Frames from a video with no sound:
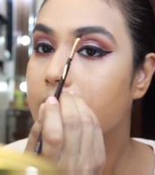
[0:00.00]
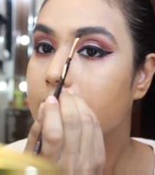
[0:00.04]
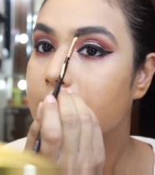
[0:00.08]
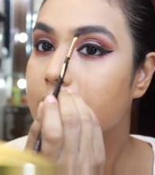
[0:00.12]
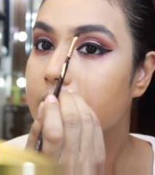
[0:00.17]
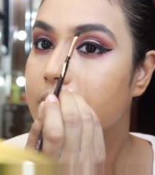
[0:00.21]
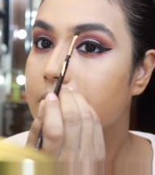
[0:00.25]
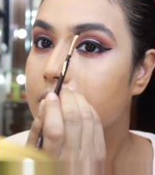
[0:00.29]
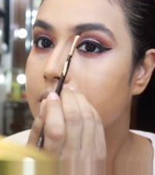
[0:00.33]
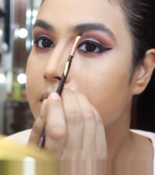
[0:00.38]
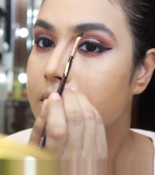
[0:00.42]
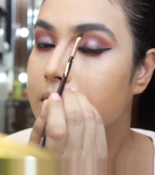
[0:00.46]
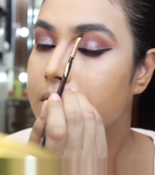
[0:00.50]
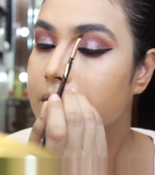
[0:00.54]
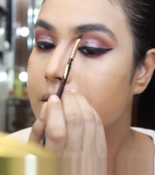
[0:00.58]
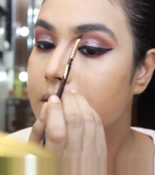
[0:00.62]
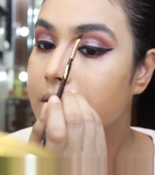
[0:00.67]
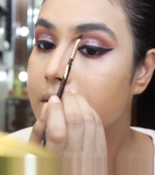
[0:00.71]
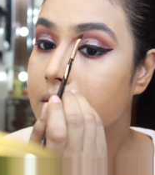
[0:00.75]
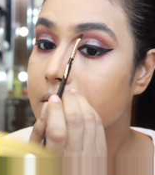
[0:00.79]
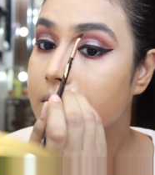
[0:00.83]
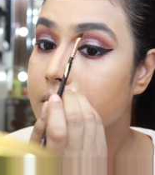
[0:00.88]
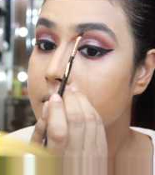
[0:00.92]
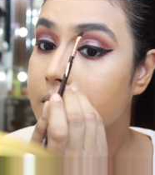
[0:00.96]
it earlier,
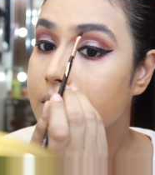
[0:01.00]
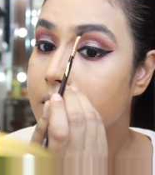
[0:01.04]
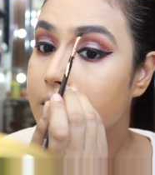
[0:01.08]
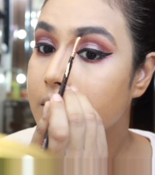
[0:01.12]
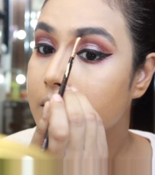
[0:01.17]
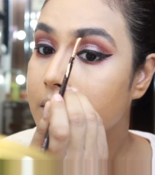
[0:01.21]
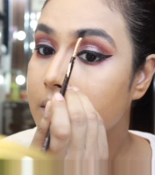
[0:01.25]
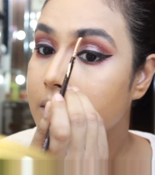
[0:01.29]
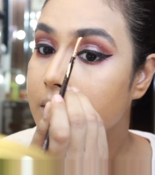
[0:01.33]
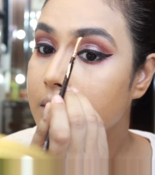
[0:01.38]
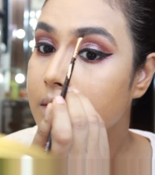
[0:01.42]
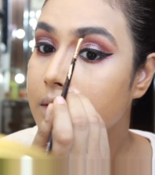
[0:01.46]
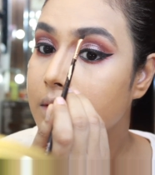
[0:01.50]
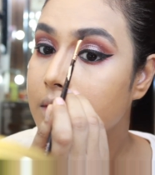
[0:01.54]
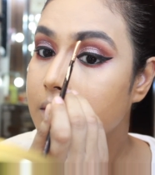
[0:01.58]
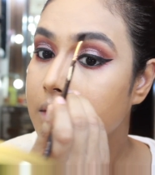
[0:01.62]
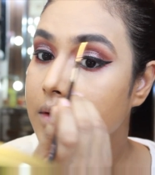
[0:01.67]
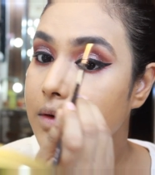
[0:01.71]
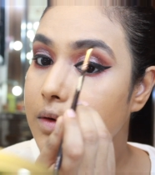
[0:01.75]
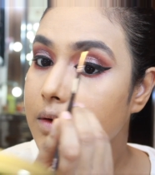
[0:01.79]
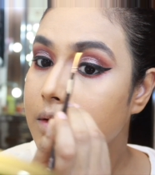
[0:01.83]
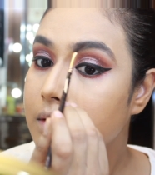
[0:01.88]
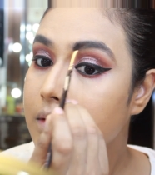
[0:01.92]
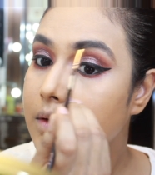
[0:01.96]
but it's been a
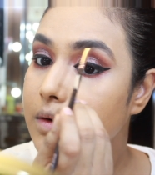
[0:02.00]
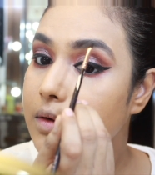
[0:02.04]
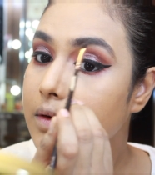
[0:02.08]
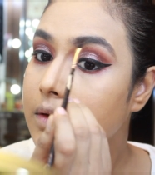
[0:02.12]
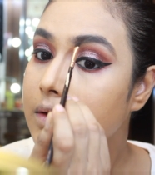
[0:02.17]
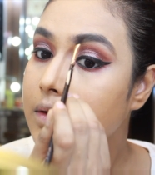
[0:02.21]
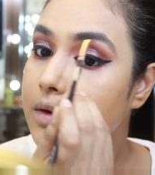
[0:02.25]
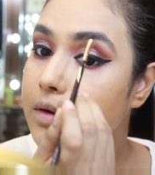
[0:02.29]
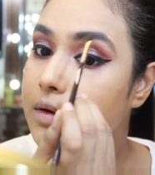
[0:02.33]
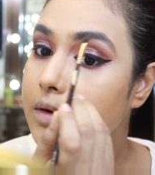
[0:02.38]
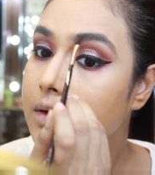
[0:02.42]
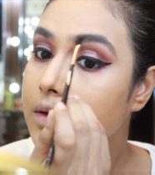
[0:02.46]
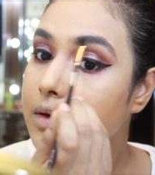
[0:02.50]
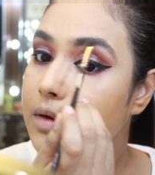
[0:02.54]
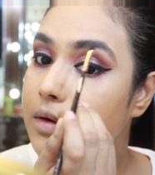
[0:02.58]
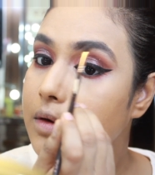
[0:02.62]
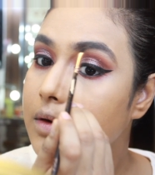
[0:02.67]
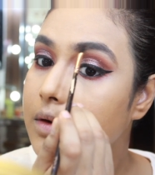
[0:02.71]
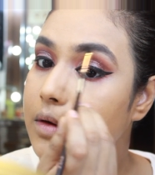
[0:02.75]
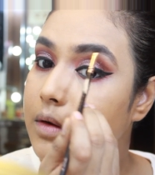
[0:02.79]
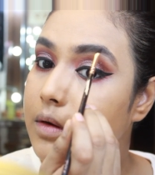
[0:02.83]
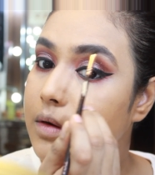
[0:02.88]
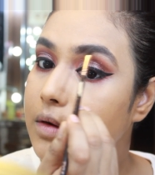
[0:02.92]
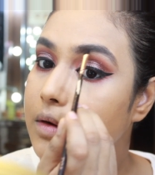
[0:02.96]
year or
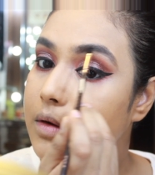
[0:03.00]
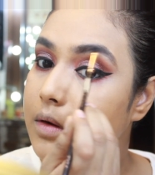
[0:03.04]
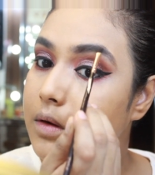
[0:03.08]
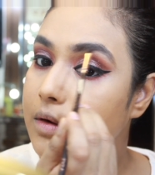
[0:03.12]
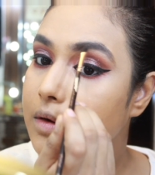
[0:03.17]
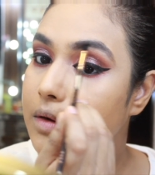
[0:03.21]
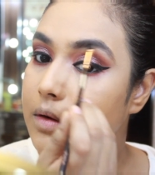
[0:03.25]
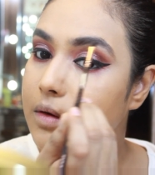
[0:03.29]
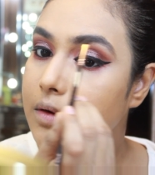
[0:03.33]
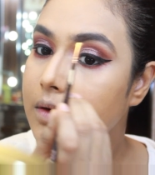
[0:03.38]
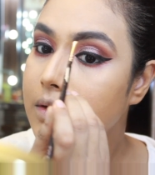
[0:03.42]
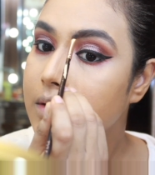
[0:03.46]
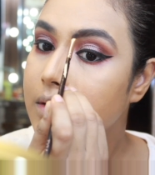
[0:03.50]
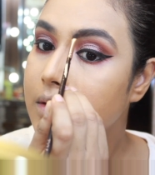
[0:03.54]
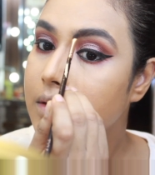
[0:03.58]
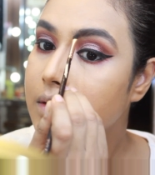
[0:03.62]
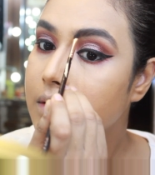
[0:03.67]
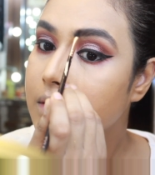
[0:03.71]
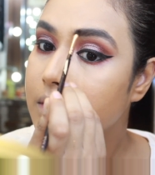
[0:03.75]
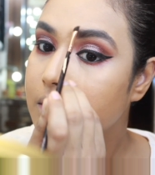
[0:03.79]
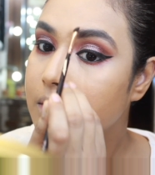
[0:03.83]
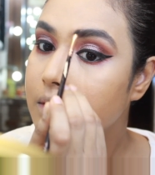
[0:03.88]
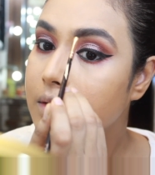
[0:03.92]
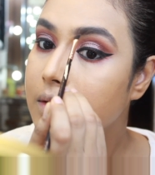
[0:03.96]
so. I
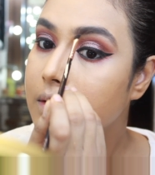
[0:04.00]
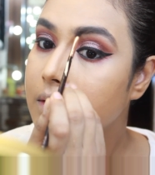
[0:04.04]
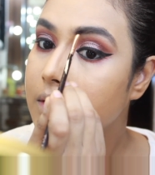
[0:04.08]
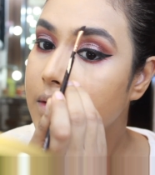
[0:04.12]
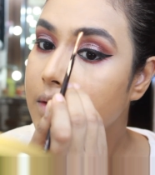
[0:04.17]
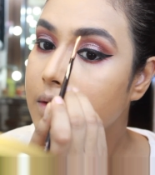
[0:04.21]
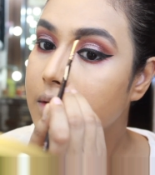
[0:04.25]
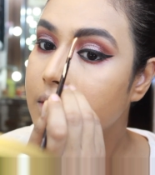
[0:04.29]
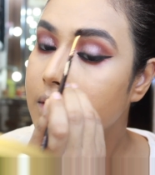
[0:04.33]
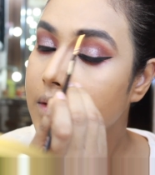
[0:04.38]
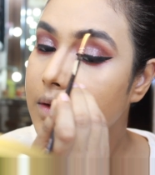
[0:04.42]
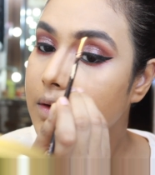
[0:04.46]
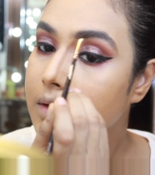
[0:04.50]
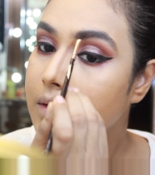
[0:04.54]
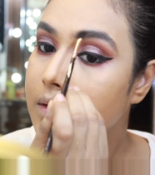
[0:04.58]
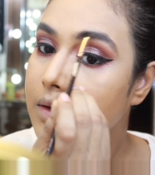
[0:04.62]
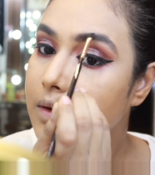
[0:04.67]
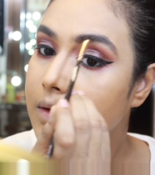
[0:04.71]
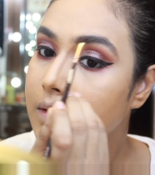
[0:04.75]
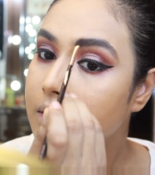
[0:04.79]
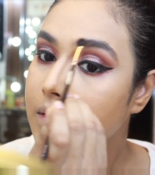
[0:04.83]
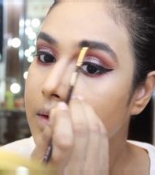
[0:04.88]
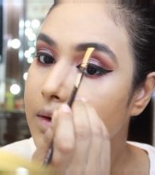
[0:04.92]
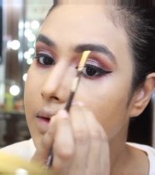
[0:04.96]
haven't made
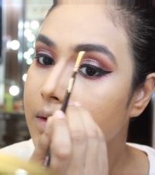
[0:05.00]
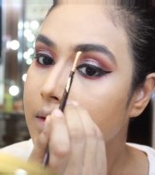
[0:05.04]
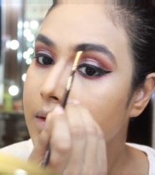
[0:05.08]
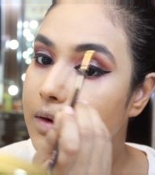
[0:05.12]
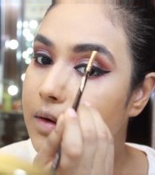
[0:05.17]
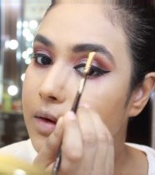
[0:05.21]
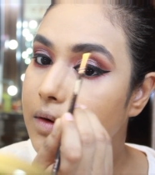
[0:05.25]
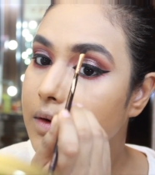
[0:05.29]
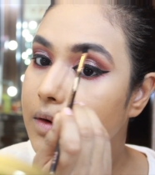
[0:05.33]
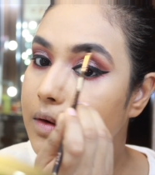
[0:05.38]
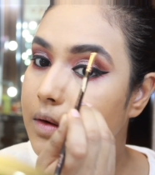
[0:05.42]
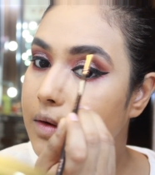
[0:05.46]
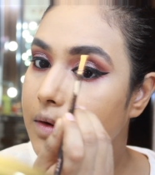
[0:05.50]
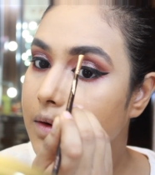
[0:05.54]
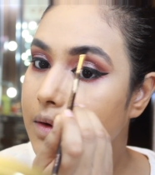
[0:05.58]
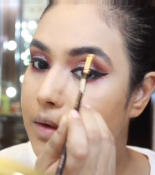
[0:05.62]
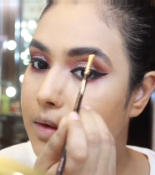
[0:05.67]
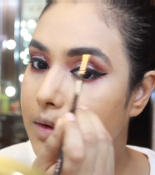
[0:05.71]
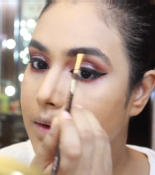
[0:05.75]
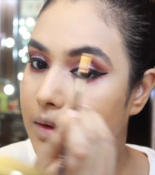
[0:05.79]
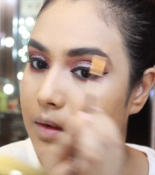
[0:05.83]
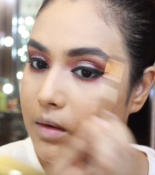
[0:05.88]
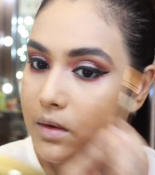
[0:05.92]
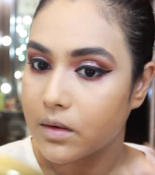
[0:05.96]
any
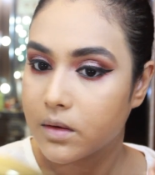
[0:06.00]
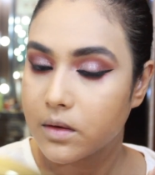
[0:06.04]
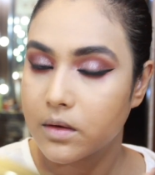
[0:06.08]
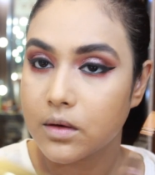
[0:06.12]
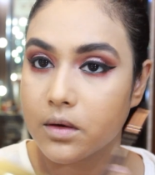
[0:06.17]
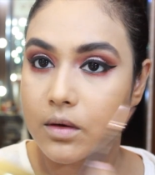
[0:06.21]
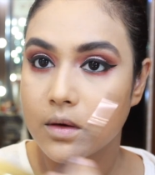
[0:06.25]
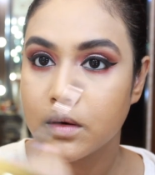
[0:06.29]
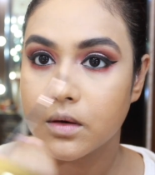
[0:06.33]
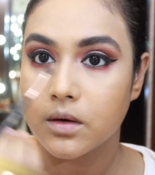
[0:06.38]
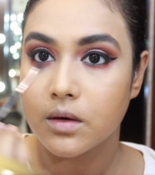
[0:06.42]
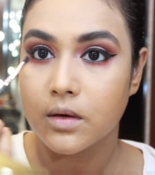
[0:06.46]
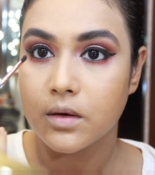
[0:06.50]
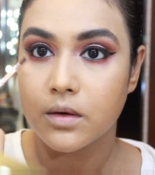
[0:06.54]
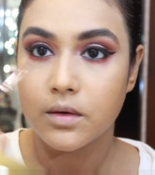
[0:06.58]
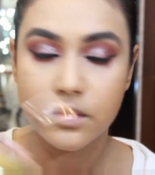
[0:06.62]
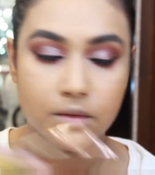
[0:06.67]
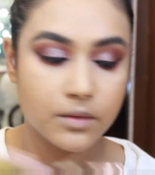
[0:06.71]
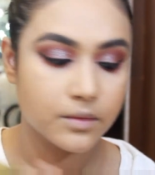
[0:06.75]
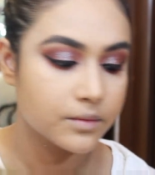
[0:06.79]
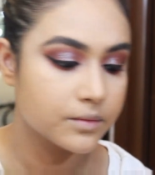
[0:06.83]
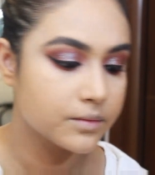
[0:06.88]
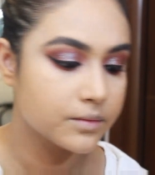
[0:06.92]
beauty videos,